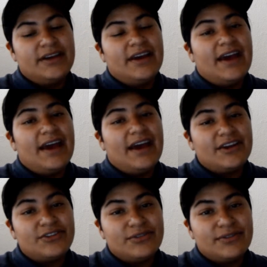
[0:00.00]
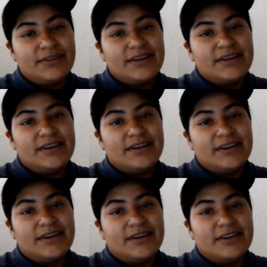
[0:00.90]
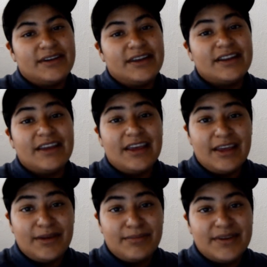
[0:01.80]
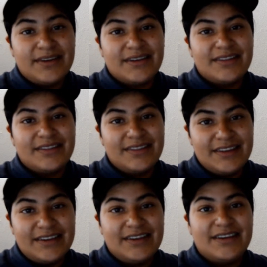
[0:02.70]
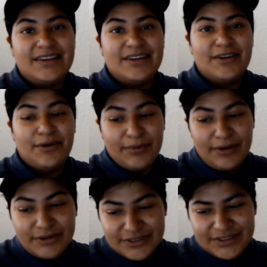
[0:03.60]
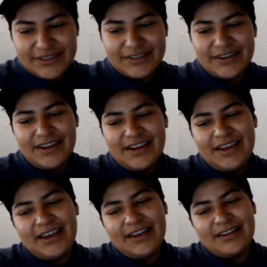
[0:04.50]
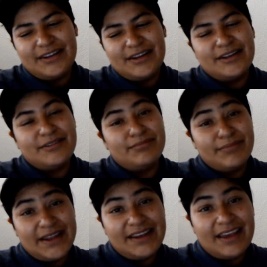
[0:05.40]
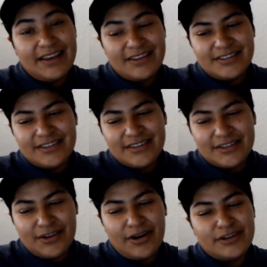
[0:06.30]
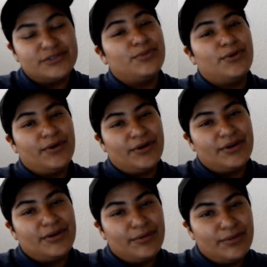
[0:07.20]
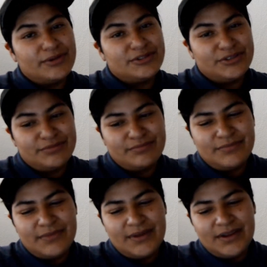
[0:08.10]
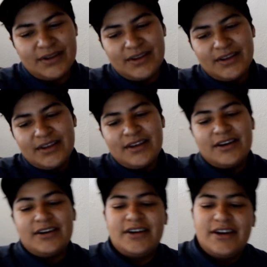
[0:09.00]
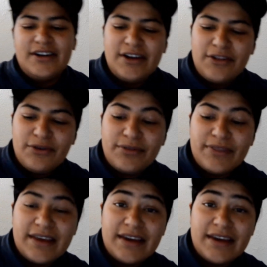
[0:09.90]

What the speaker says: actually inhibit the erosion and in many cases cause more erosion. Another thing